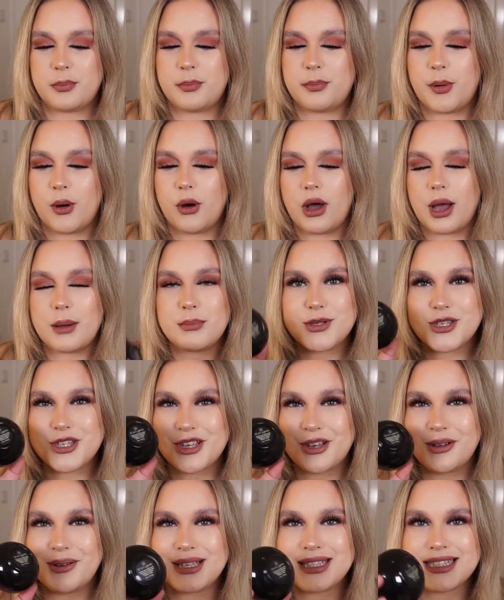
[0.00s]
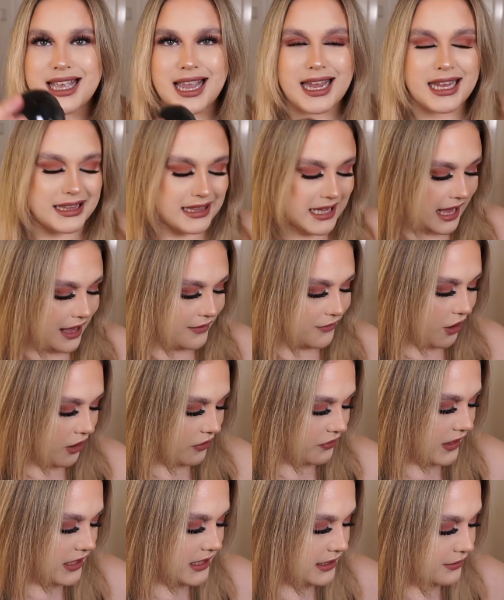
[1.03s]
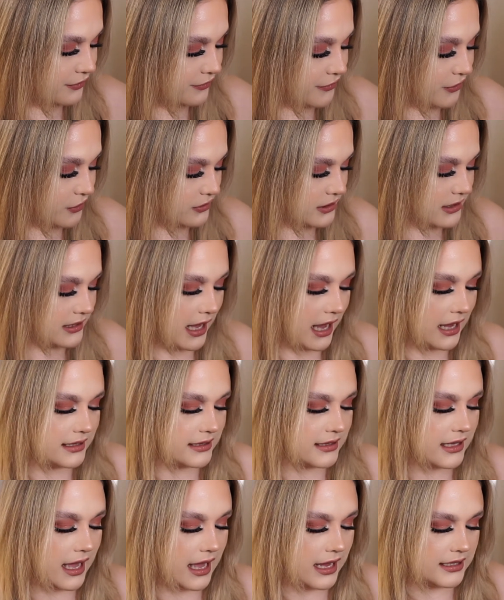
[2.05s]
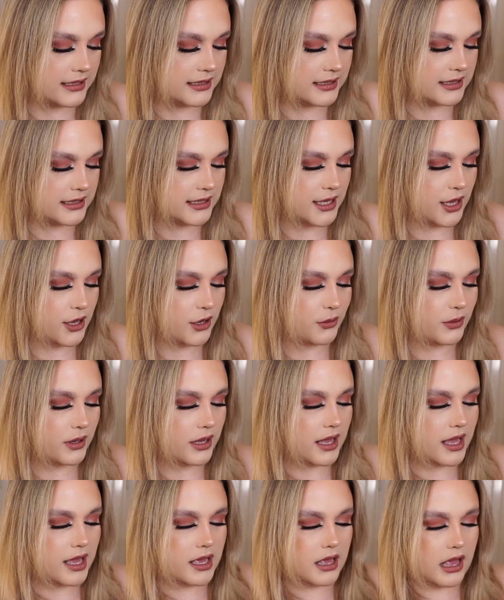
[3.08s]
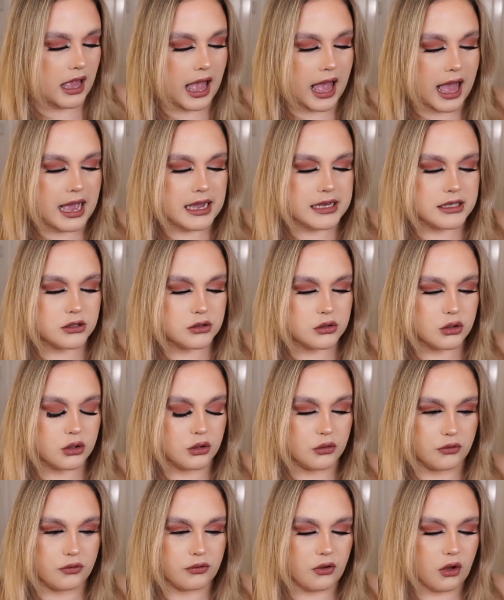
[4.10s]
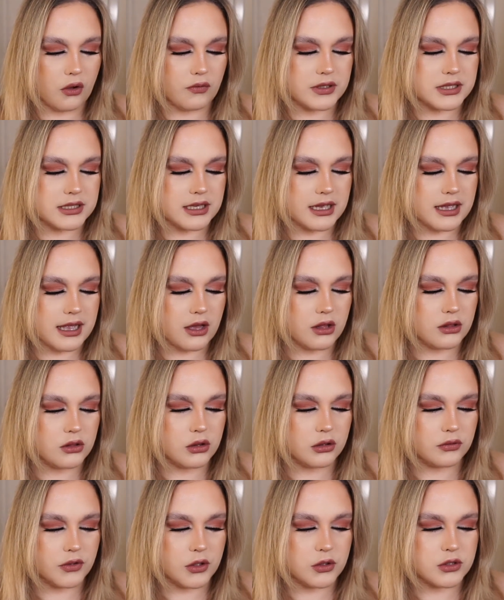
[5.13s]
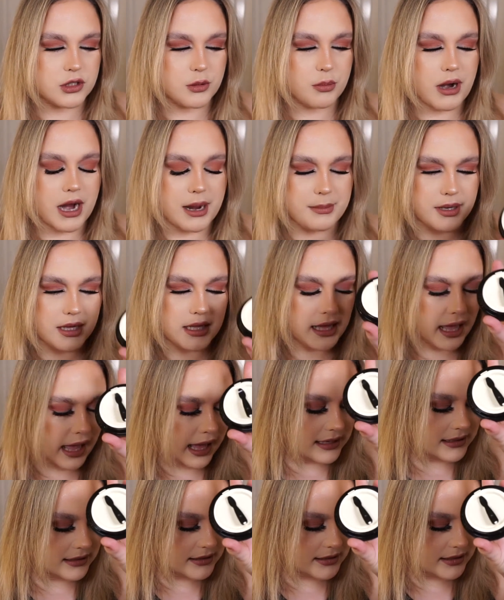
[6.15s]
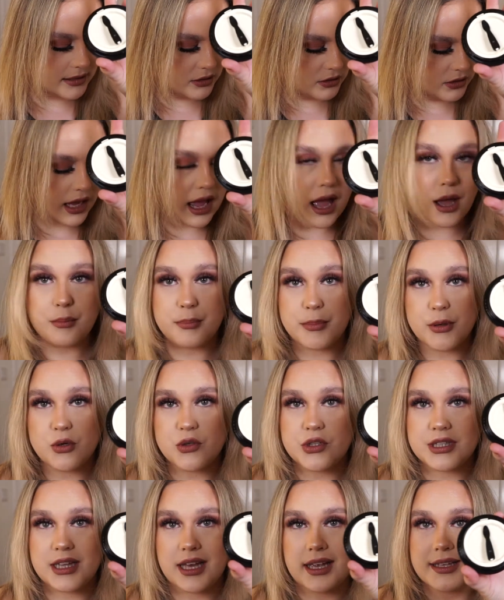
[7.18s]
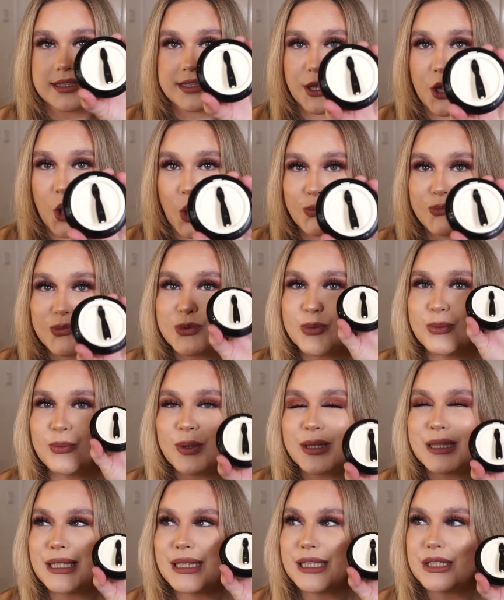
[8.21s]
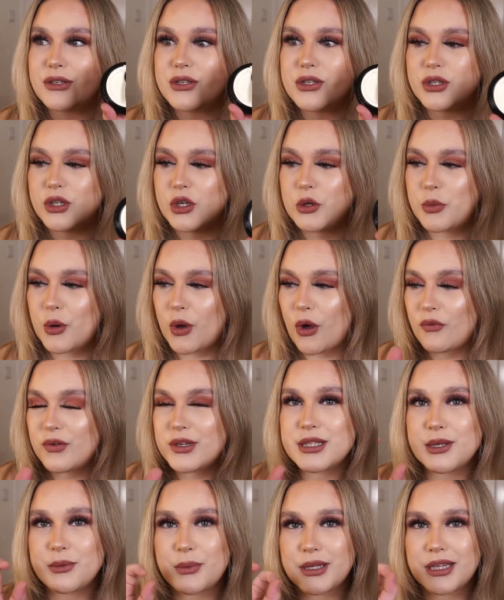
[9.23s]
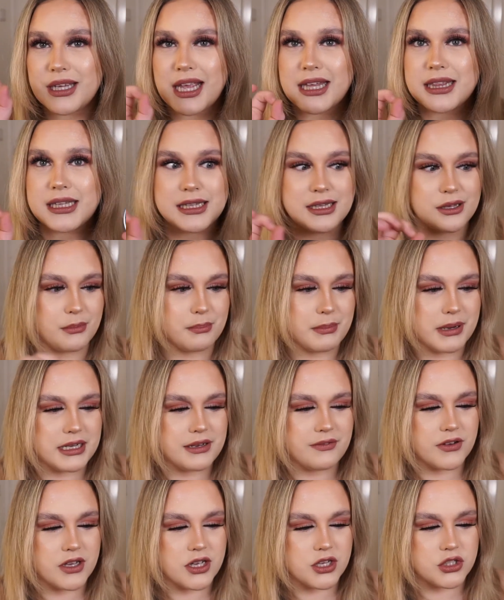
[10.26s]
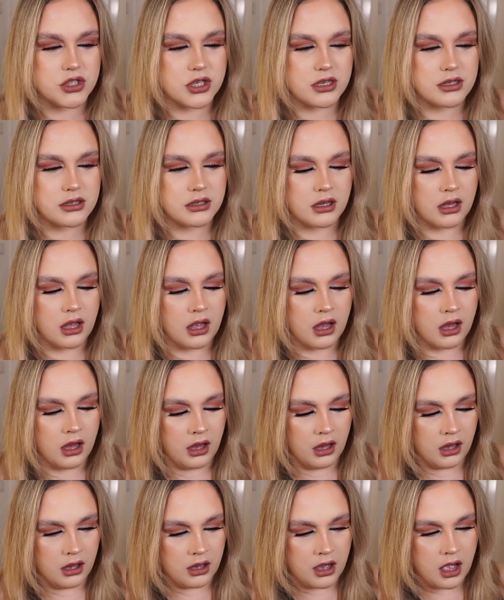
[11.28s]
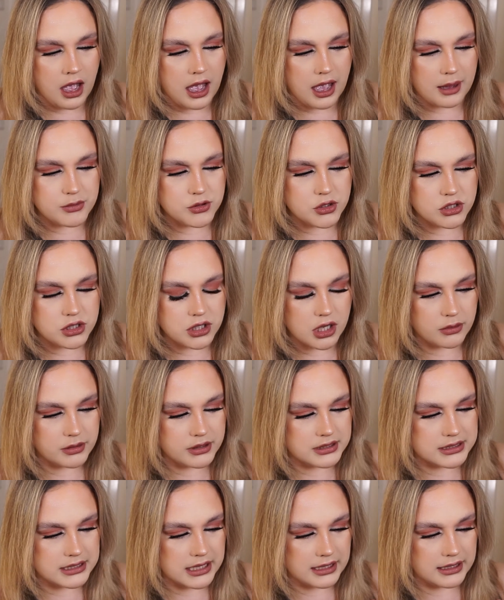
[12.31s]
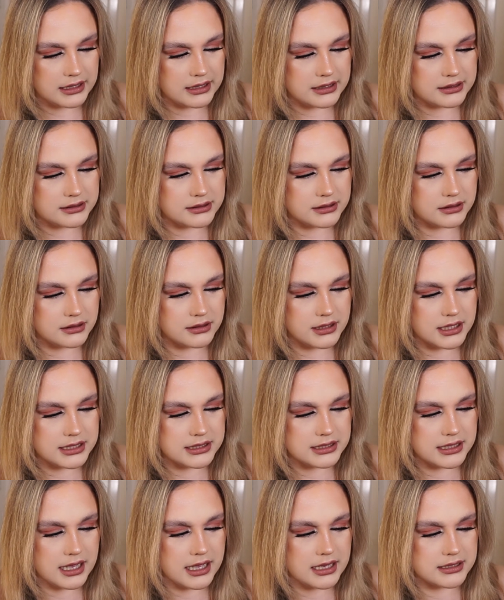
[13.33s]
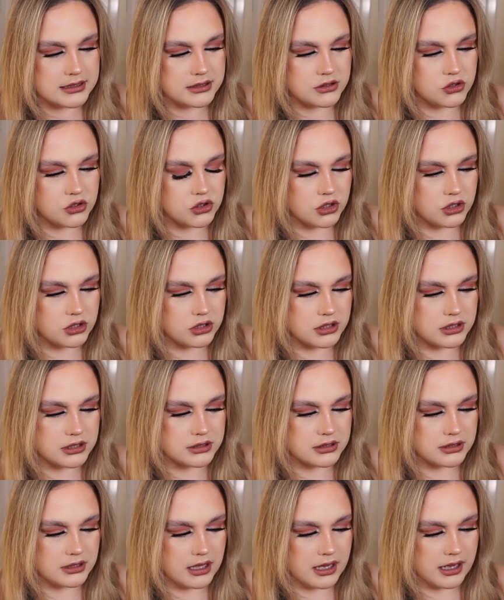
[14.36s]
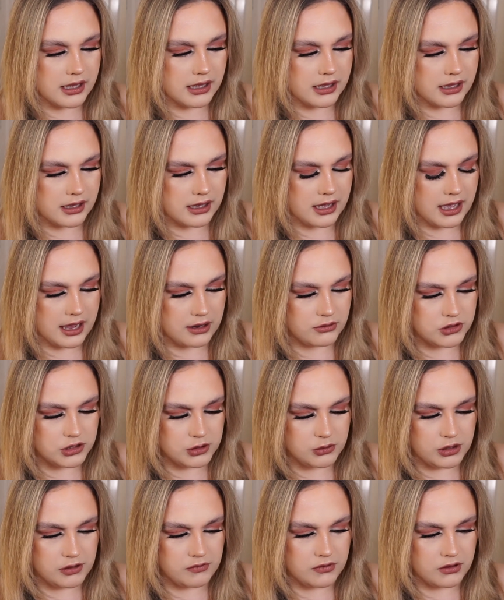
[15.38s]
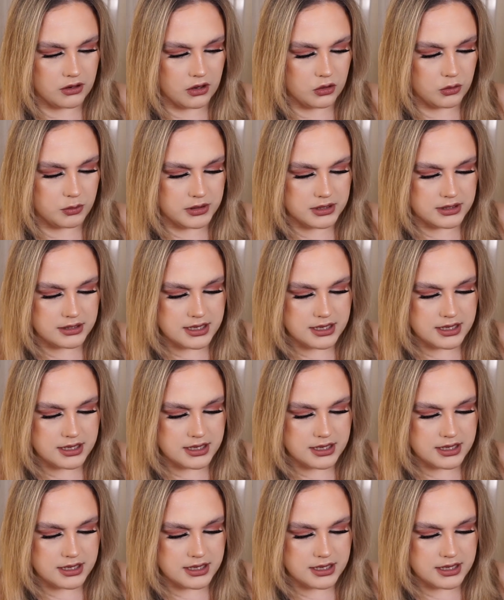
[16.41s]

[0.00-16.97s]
but I'm so excited that I've got this in full size, guys. So I obviously love using a primer, and look how bougie that is. It comes with a little scoop. Obviously when you get a little mini version, I'm so excited. This is just like, how do you even open